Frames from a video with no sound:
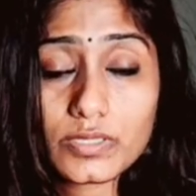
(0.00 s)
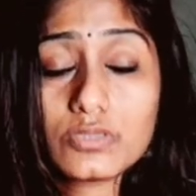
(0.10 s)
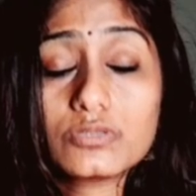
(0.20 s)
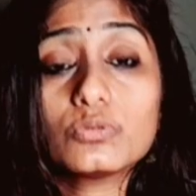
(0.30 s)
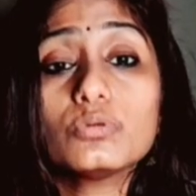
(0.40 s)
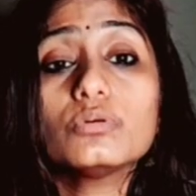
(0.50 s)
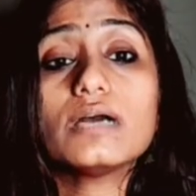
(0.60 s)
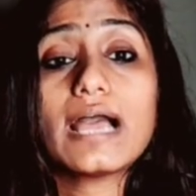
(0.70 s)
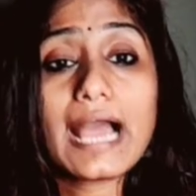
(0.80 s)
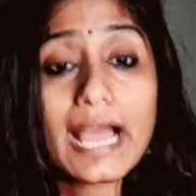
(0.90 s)
So
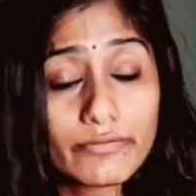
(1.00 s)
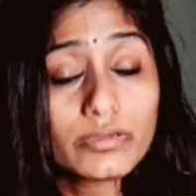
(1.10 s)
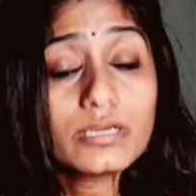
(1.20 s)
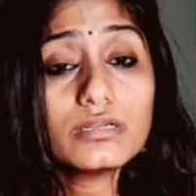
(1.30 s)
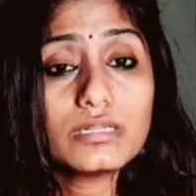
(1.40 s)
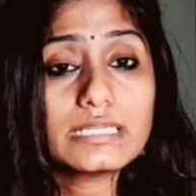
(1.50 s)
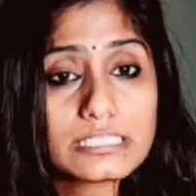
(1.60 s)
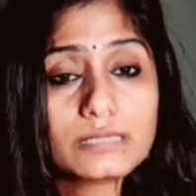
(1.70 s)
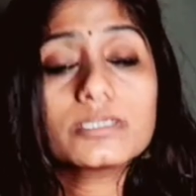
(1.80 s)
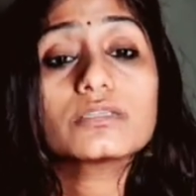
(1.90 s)
have a
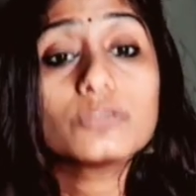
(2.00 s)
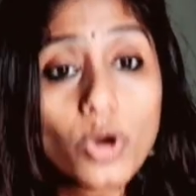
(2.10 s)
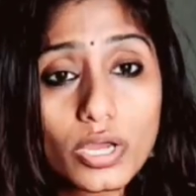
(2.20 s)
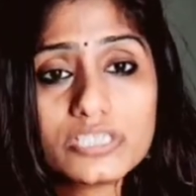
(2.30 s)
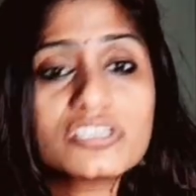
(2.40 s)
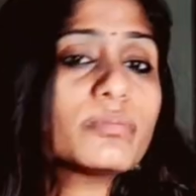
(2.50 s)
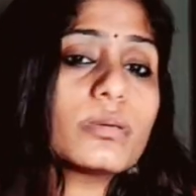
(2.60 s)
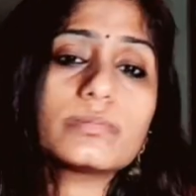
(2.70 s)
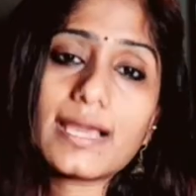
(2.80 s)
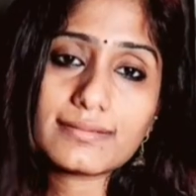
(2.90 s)
little bit knowledge
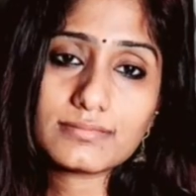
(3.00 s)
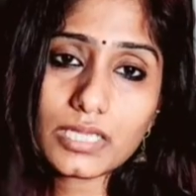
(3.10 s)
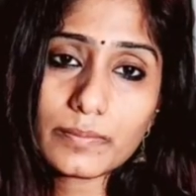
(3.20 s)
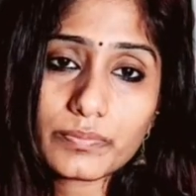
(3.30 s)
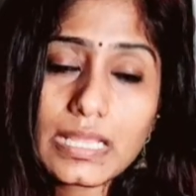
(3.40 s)
about that thing,